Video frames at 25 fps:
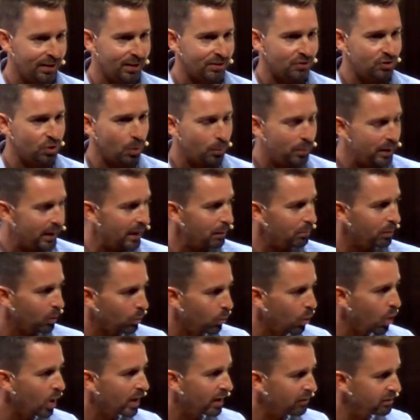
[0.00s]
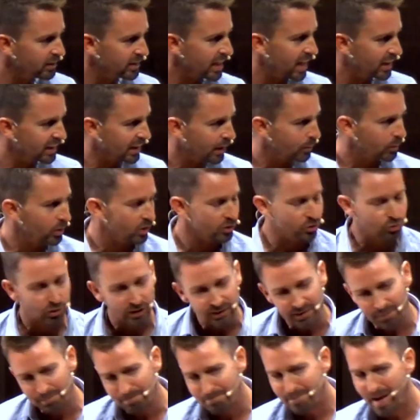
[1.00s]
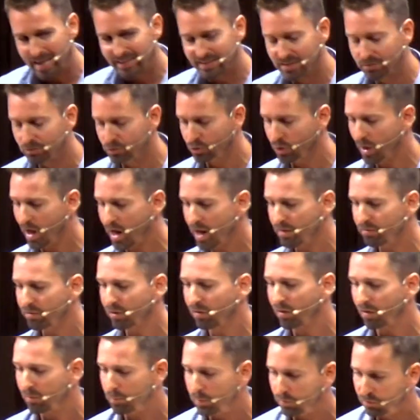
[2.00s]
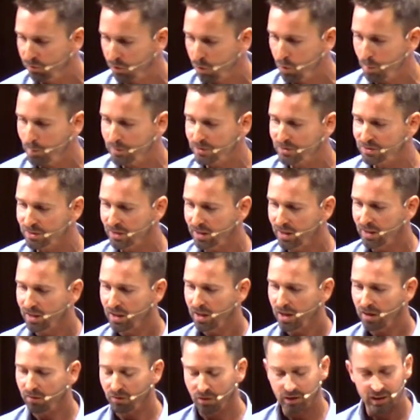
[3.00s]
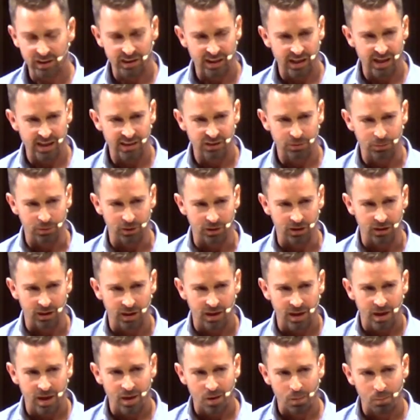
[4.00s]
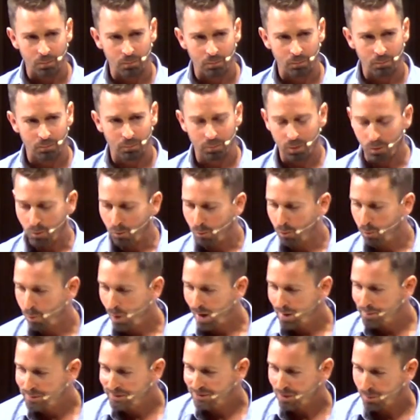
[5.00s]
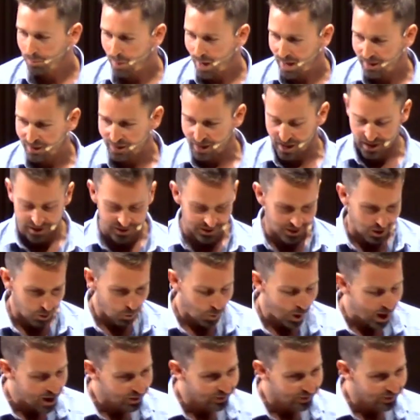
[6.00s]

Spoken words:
So being able to work every day in line with our strengths is a massive driver of our performance, our engagement. But why are we so bad at it? Why